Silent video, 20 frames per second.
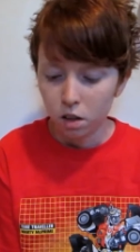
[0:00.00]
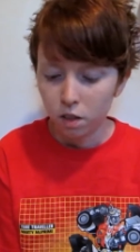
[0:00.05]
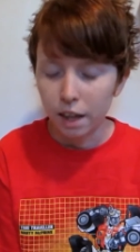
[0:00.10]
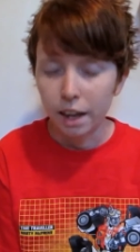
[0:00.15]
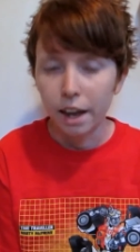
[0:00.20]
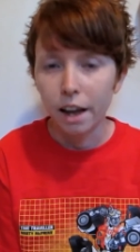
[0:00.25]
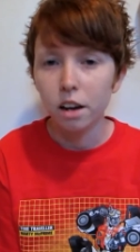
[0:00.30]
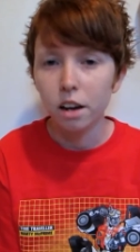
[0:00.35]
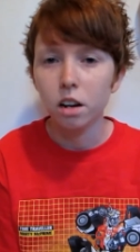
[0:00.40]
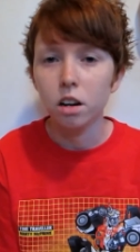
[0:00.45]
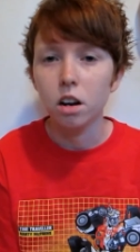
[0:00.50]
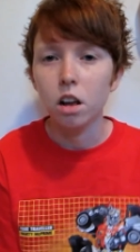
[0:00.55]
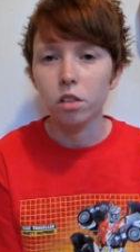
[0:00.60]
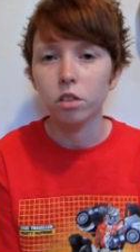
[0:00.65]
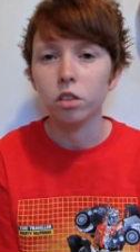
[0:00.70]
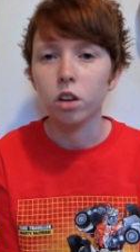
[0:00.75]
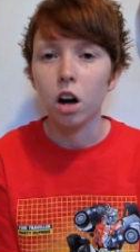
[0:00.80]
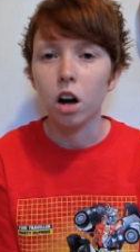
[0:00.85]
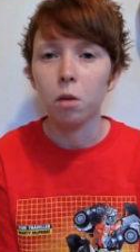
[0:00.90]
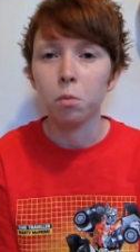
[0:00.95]
They had
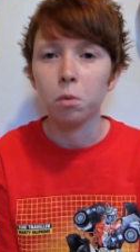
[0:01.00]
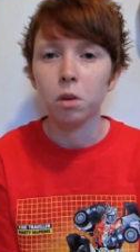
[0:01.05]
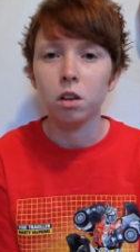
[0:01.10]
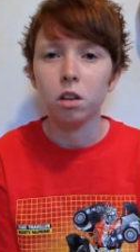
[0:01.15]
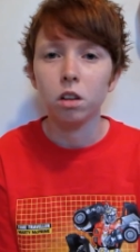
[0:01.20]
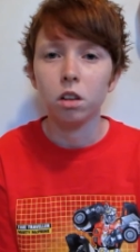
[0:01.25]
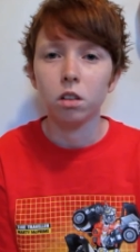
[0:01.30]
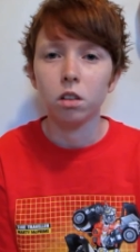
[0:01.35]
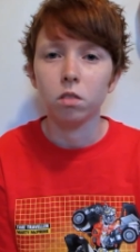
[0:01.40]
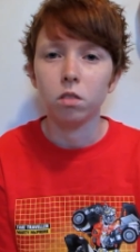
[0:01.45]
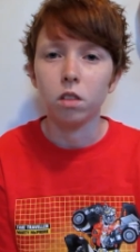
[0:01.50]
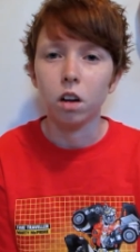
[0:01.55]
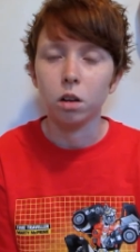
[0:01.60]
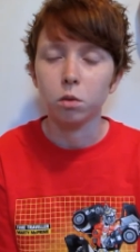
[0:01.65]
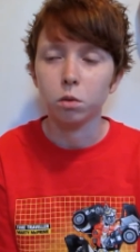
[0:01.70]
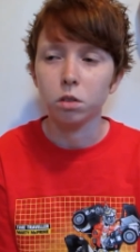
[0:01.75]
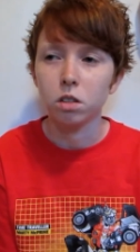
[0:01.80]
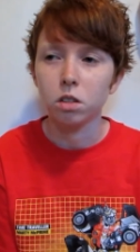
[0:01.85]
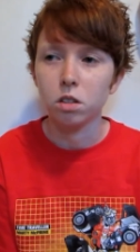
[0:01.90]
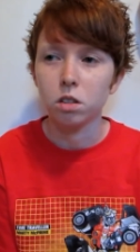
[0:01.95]
another copy
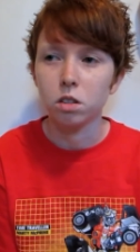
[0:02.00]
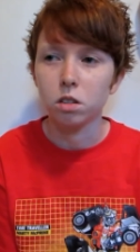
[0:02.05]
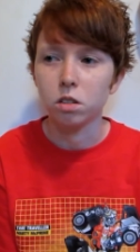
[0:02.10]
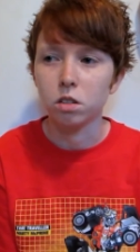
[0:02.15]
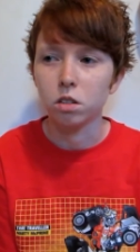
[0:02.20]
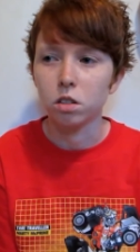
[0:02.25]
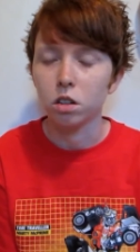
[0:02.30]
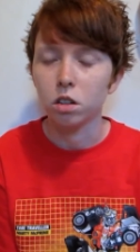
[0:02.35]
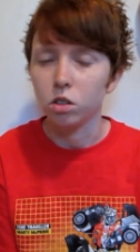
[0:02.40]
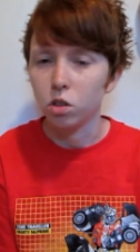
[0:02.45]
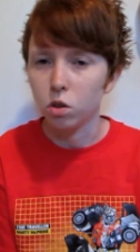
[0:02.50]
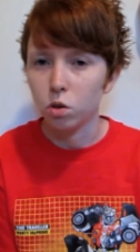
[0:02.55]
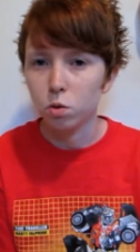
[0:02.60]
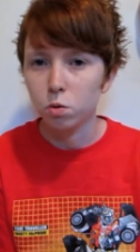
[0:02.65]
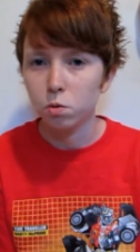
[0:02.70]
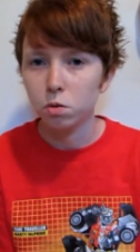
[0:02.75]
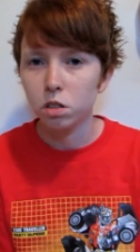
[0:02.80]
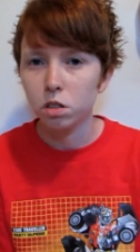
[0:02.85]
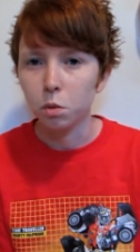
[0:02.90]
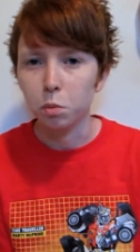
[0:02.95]
that was
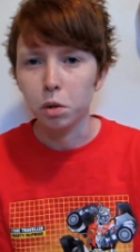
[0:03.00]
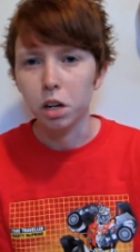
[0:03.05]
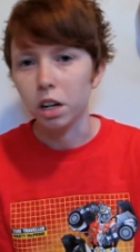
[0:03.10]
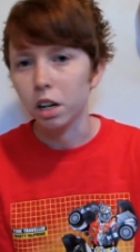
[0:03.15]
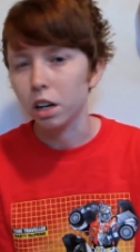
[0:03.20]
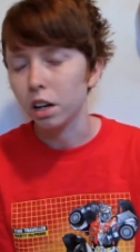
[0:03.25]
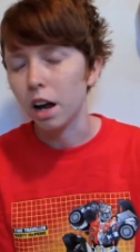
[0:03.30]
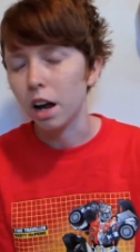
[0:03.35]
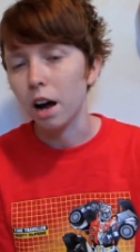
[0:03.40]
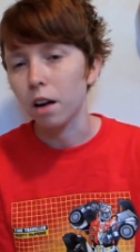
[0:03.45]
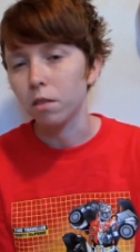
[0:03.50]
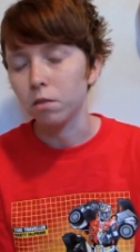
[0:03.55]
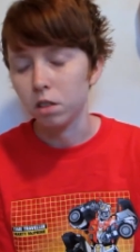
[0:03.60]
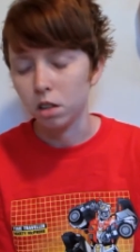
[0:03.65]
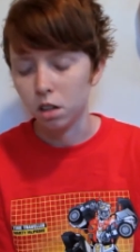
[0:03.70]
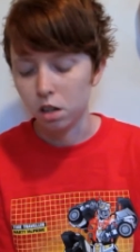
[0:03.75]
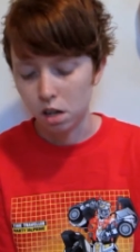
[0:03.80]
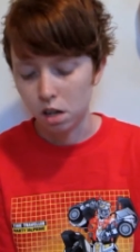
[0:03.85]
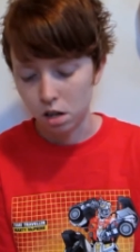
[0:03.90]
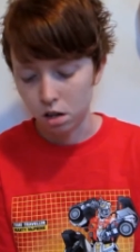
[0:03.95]
used, but it didn't have
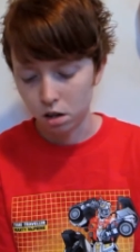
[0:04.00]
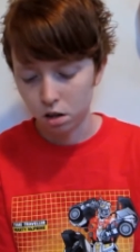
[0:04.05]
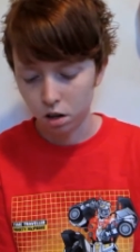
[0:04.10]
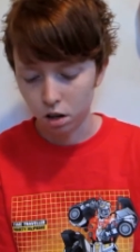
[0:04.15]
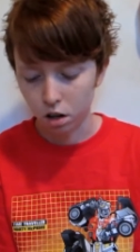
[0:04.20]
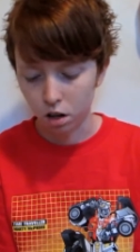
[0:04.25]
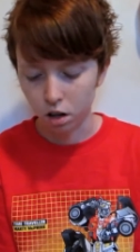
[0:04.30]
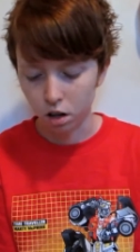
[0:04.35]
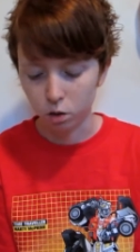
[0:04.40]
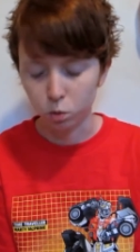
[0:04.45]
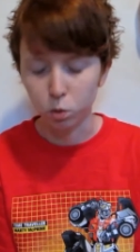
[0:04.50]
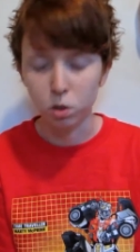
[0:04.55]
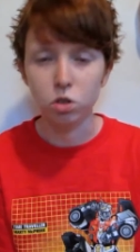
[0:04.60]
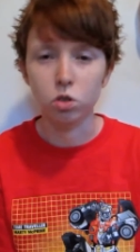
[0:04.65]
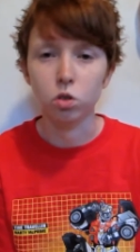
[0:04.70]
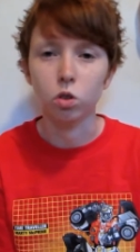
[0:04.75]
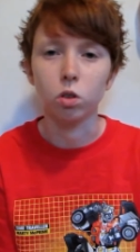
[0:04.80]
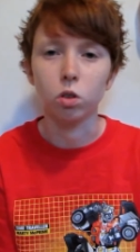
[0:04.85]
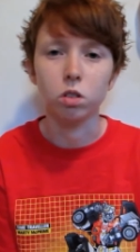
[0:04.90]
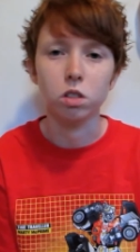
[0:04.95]
the
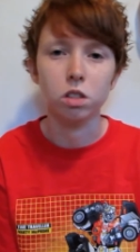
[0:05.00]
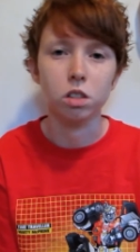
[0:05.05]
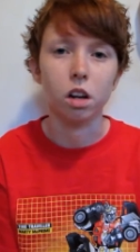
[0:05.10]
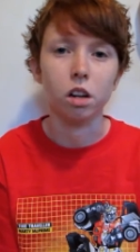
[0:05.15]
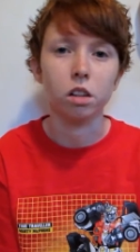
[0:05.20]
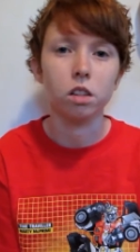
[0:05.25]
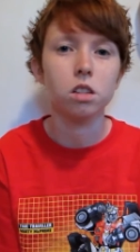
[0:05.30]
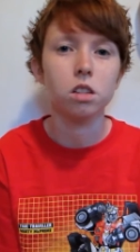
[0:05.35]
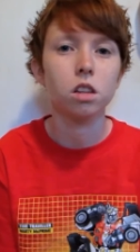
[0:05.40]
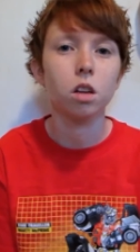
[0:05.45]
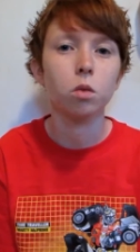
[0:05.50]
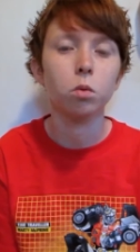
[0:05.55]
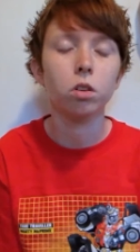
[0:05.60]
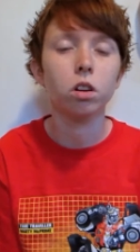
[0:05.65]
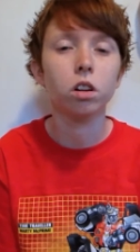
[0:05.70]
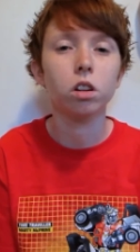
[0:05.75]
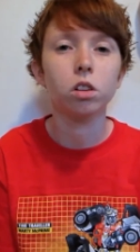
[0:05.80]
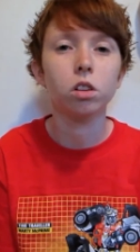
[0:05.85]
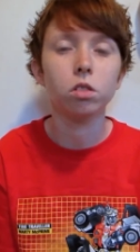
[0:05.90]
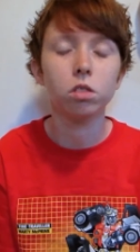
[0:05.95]
original stylus that were
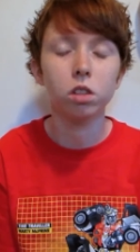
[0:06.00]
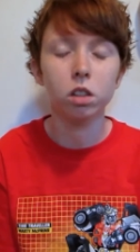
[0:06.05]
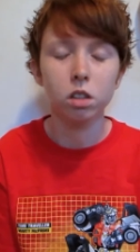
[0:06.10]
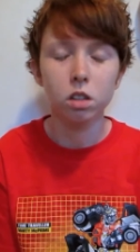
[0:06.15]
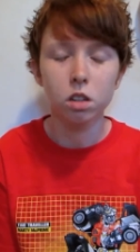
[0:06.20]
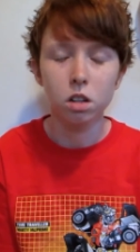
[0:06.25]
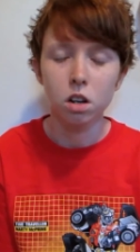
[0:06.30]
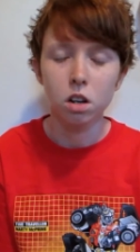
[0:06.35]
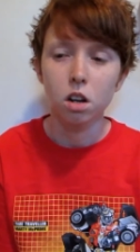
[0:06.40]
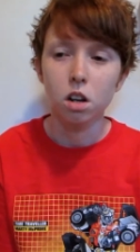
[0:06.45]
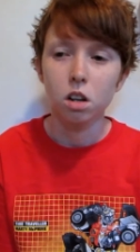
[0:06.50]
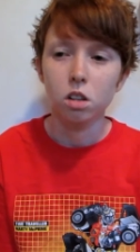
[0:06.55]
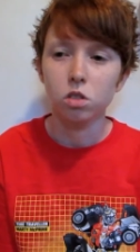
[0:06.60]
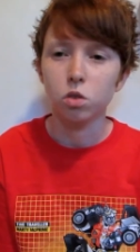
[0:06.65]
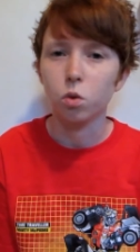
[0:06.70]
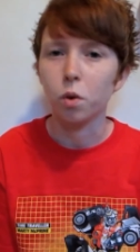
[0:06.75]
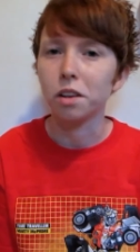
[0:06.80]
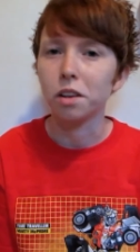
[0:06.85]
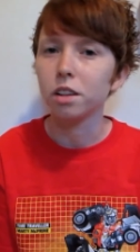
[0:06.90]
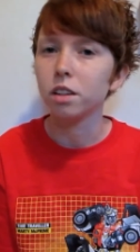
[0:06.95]
included.
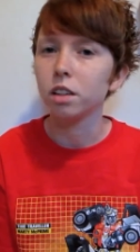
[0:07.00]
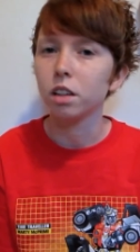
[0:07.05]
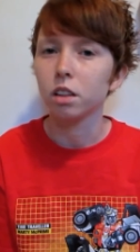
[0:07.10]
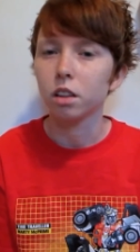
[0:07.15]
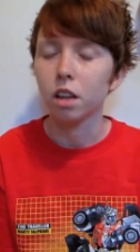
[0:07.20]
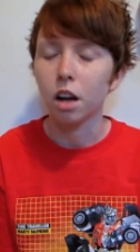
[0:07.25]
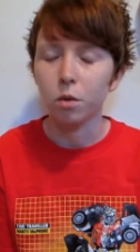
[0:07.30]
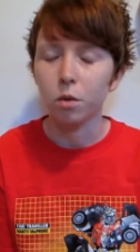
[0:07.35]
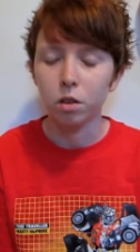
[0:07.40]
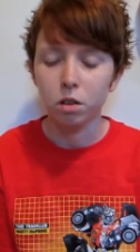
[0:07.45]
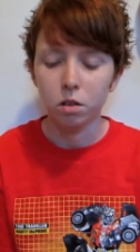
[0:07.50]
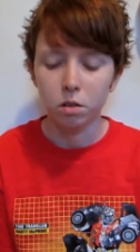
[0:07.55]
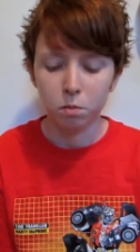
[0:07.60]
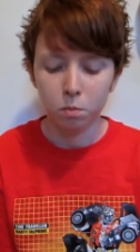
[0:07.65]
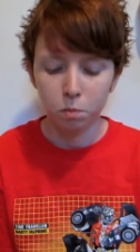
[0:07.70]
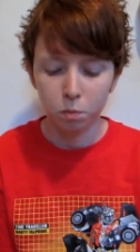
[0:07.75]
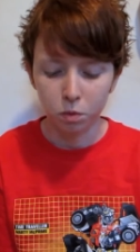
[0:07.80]
So I didn't get that one.